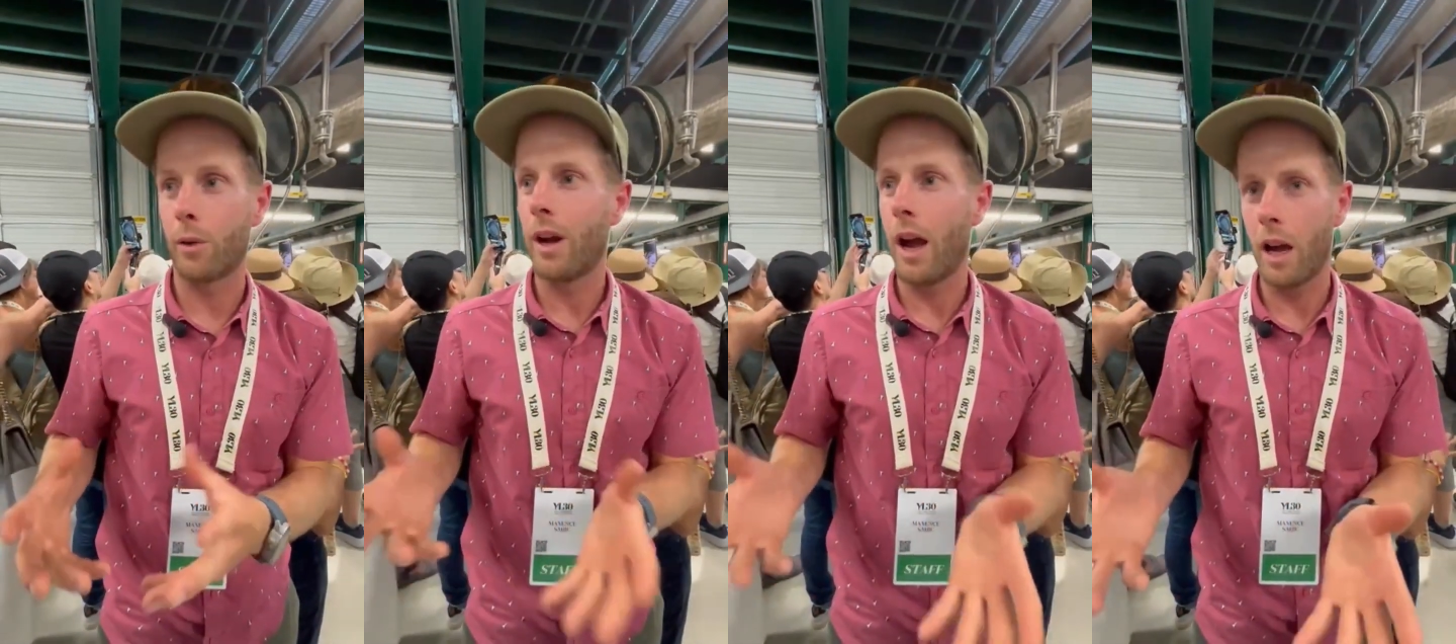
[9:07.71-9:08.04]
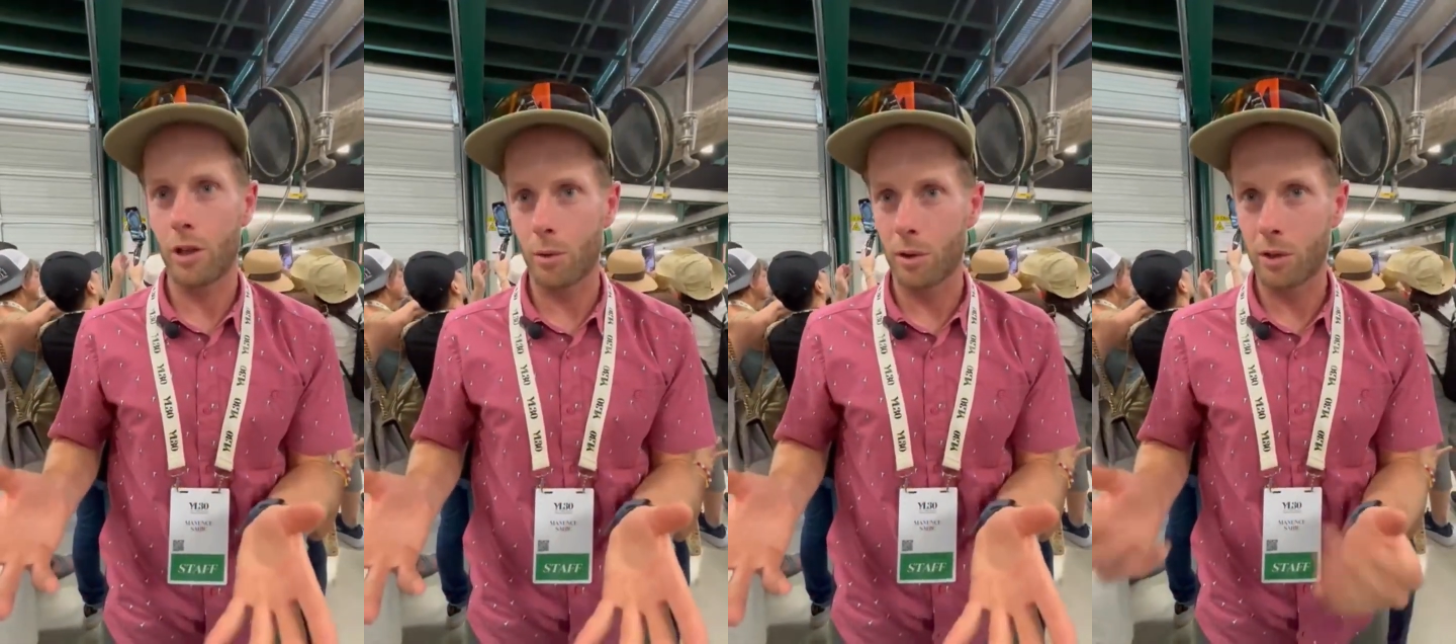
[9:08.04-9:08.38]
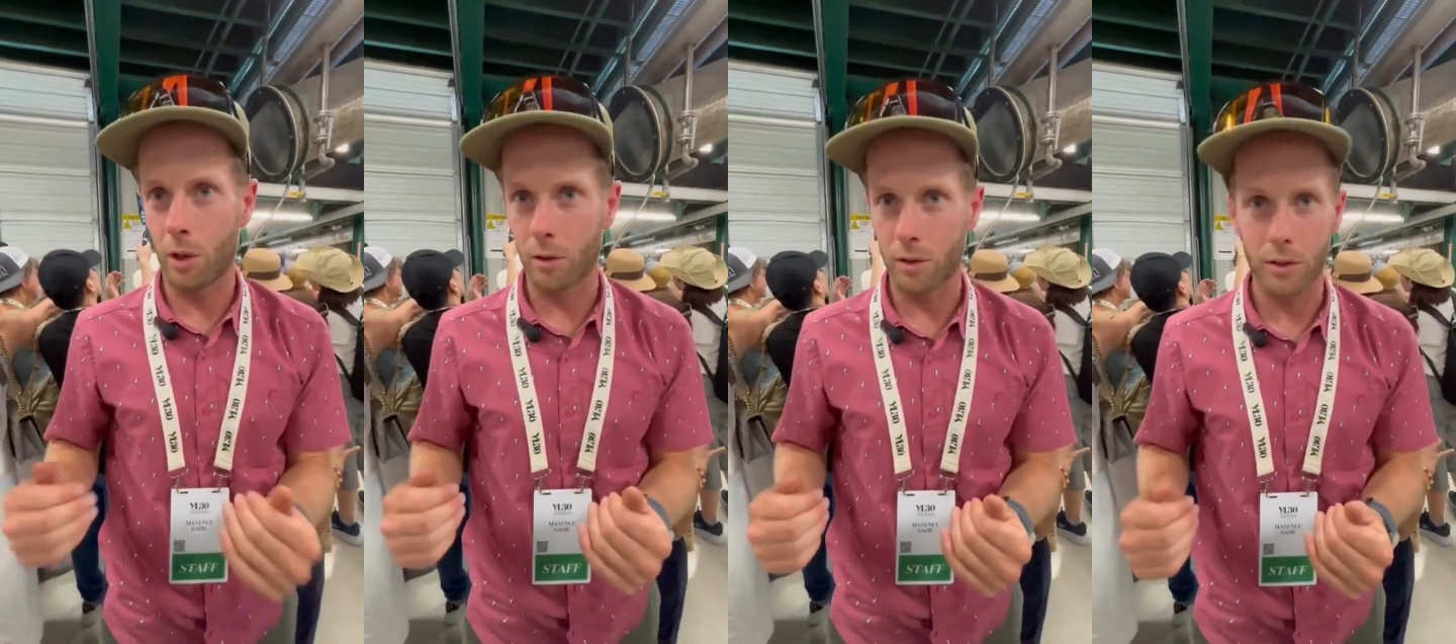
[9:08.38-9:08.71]

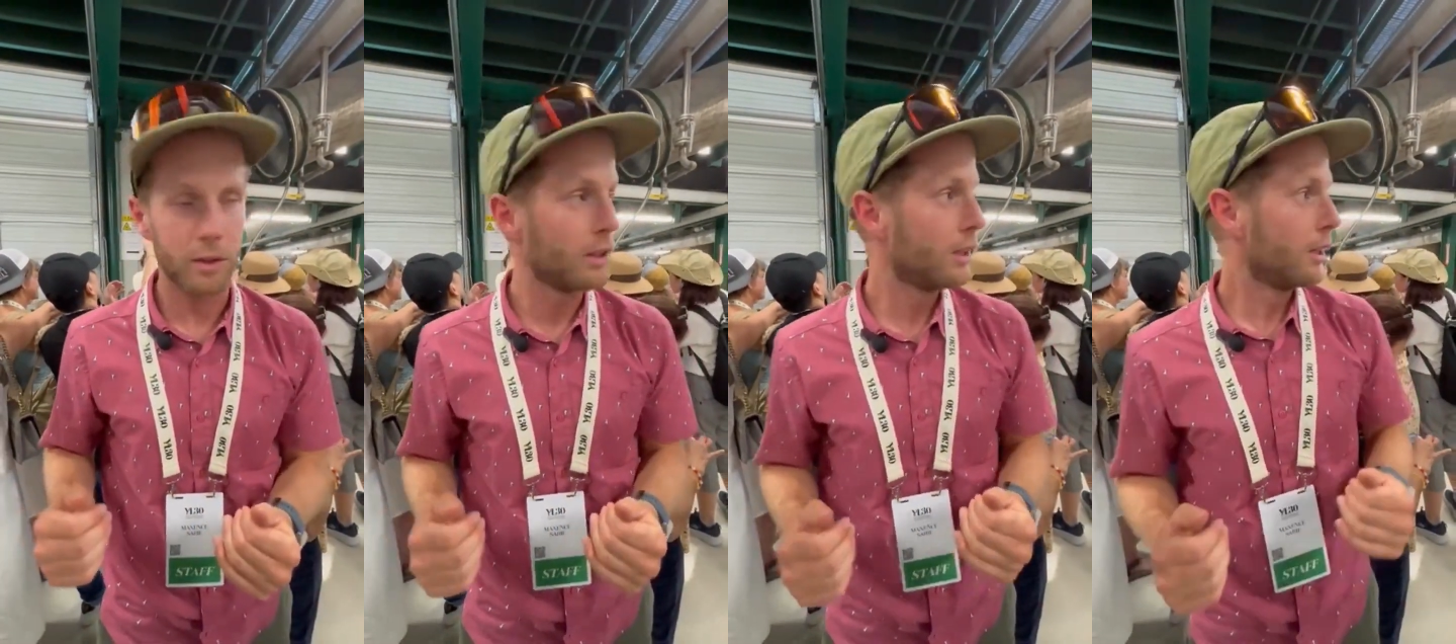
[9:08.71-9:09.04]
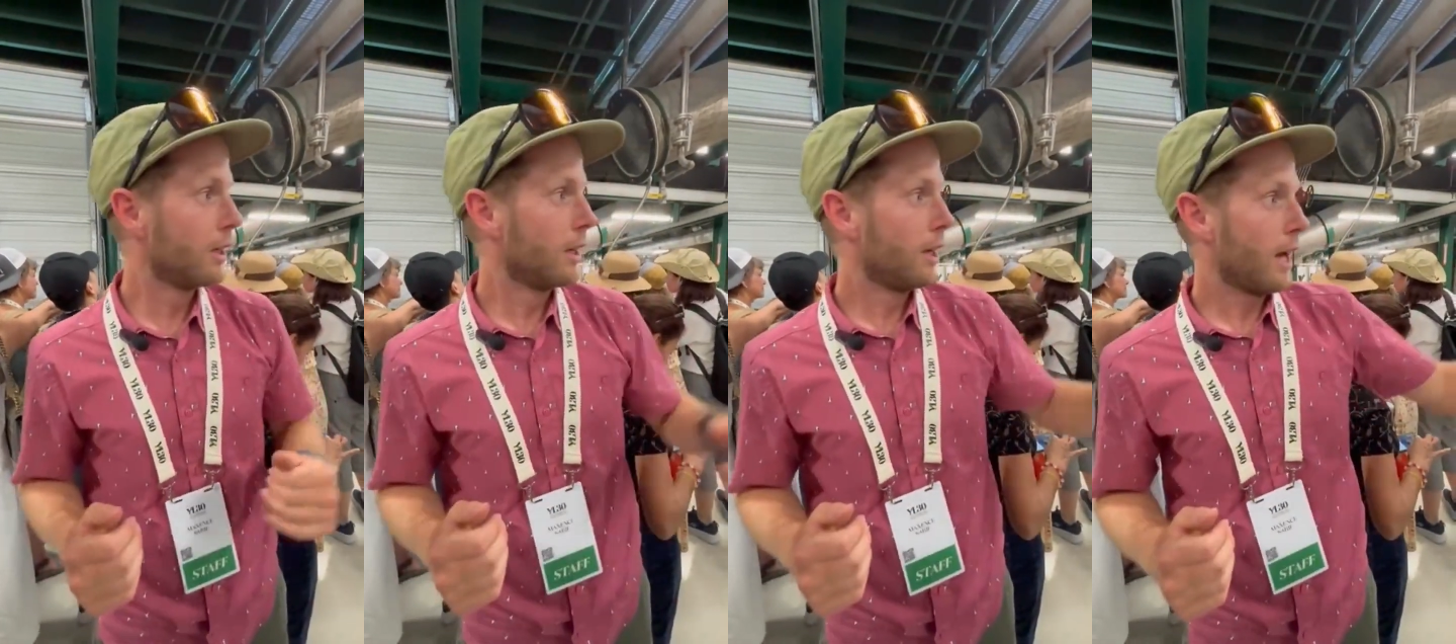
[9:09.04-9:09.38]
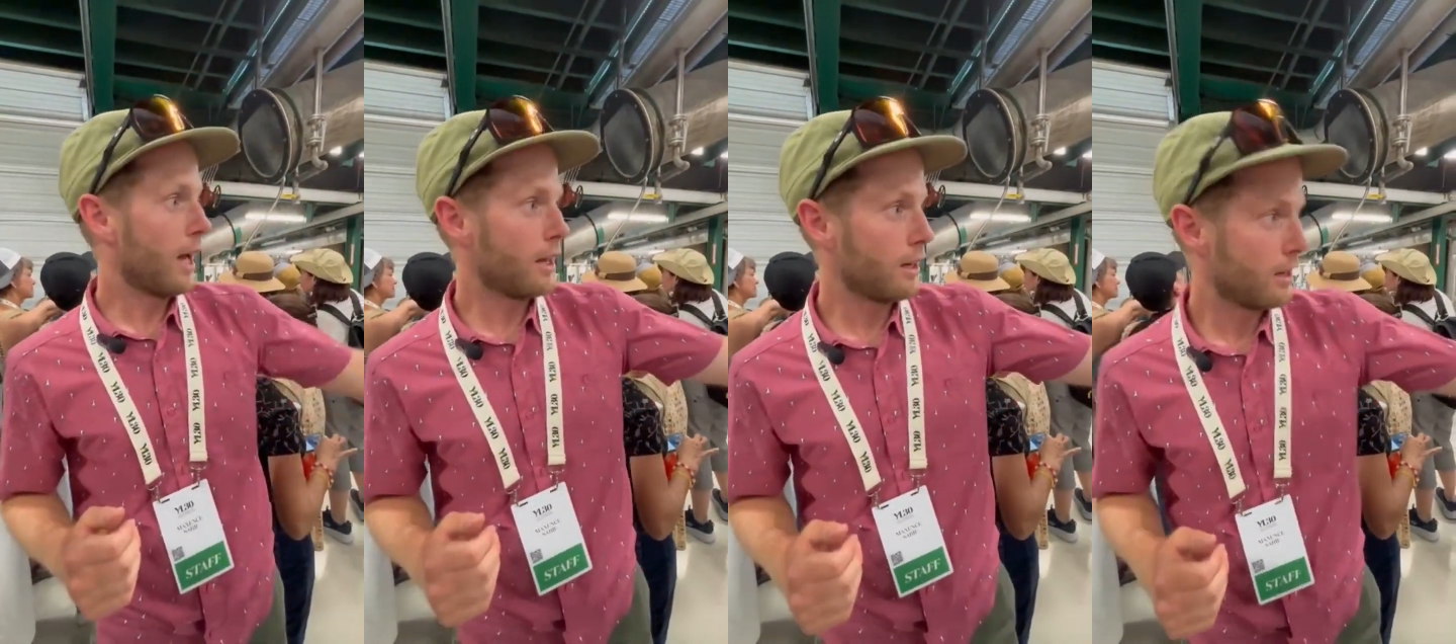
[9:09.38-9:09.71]
hydrosols.
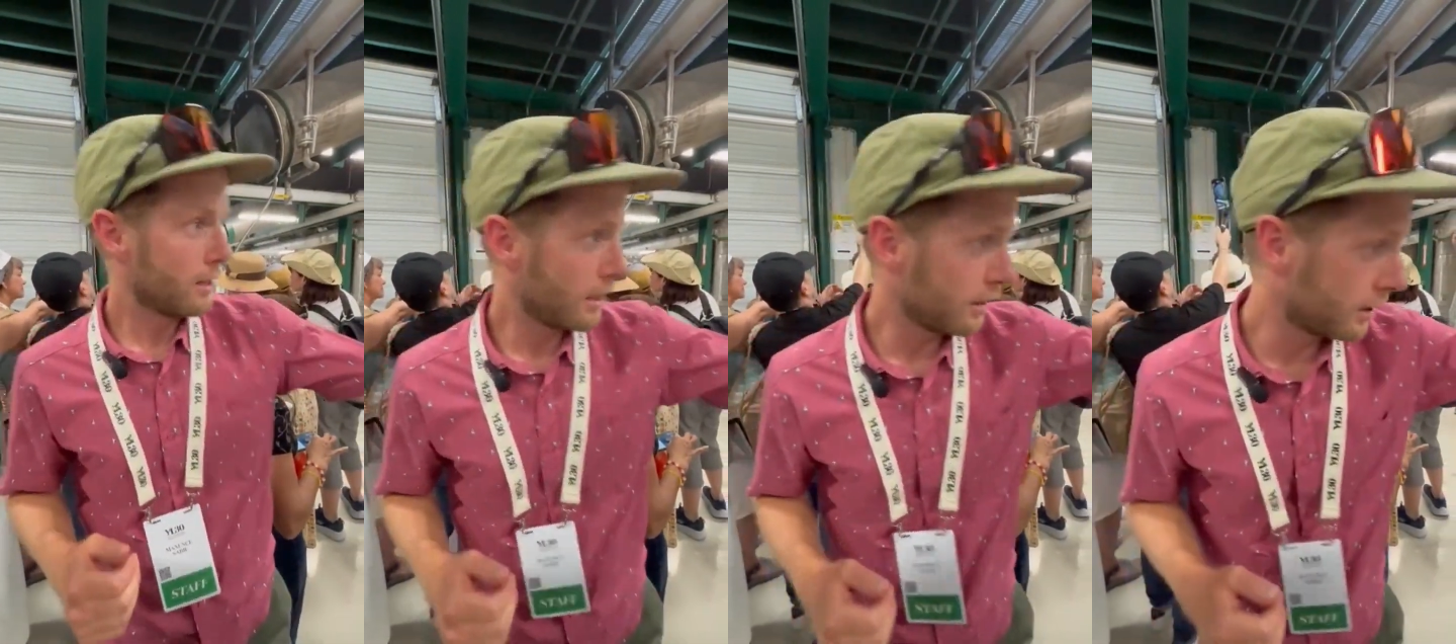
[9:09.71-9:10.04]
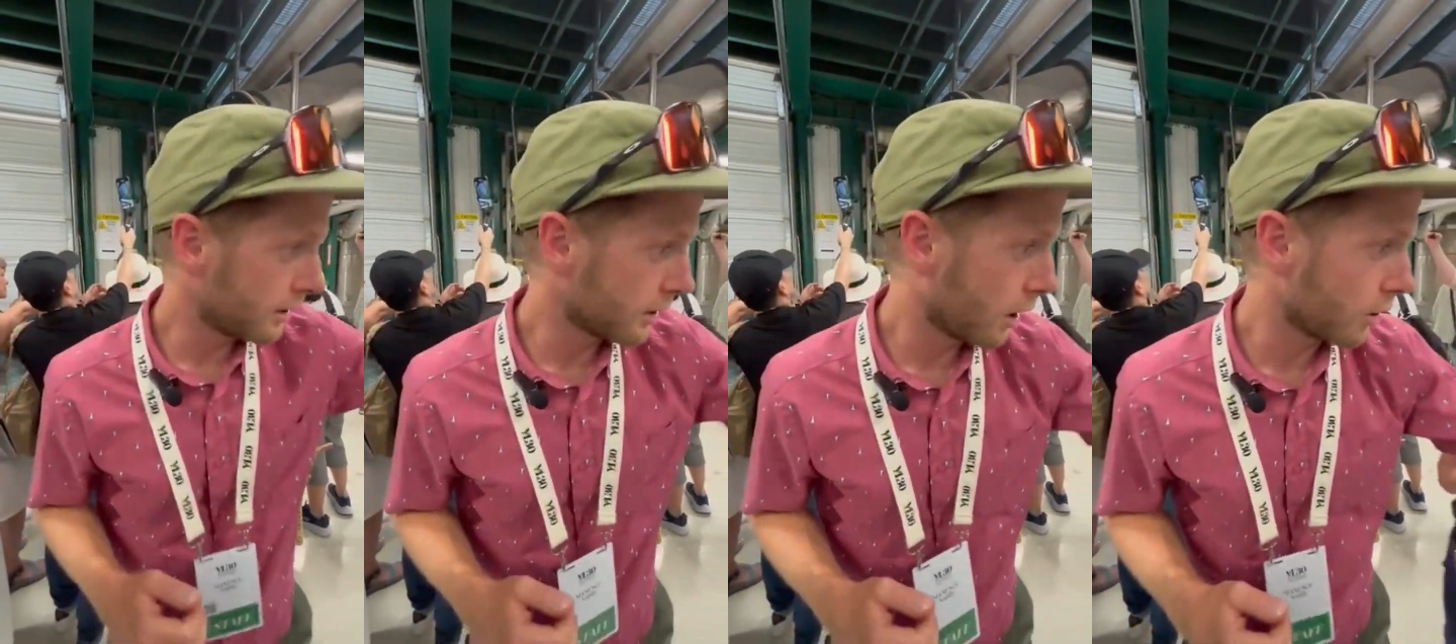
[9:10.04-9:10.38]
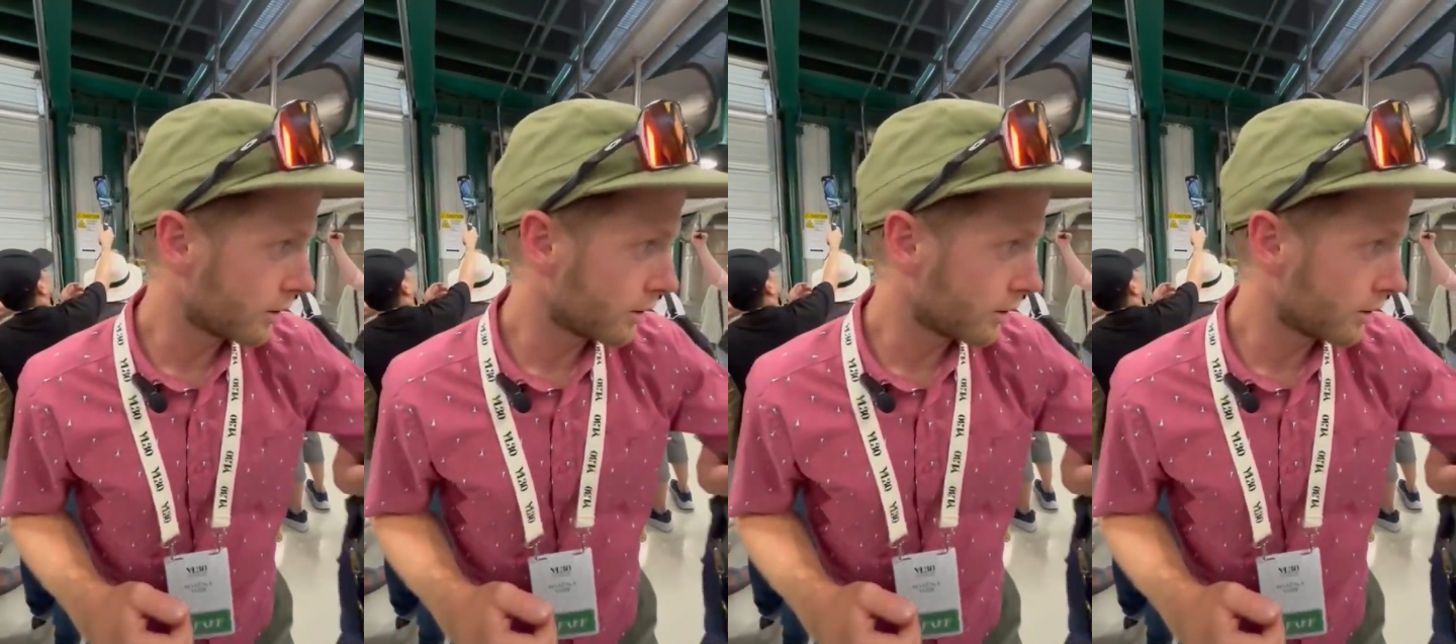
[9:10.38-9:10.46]
And this is our